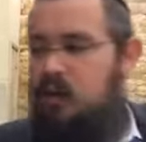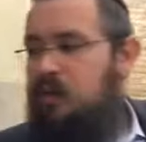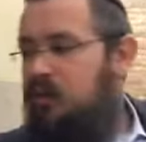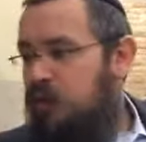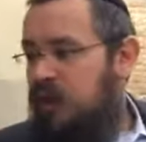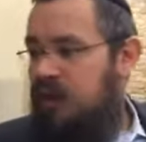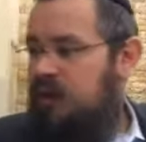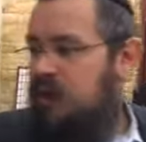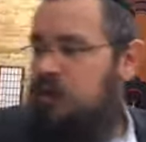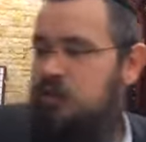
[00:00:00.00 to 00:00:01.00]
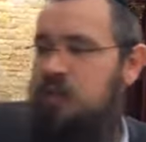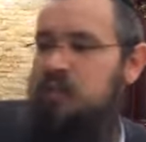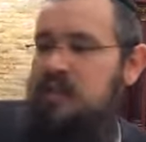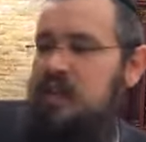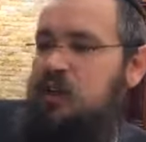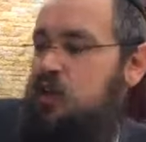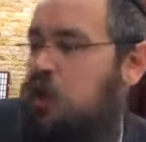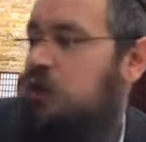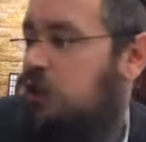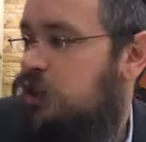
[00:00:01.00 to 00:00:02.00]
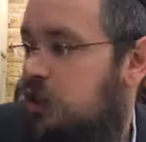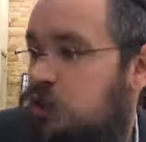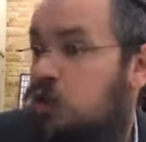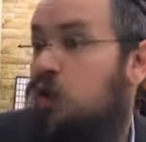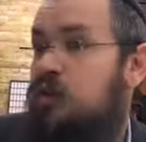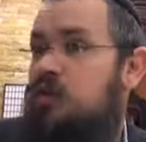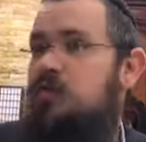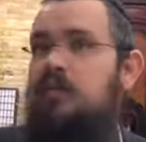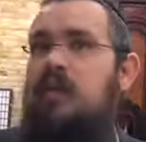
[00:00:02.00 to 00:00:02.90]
Before we get into that, just when we say shayrish, the source,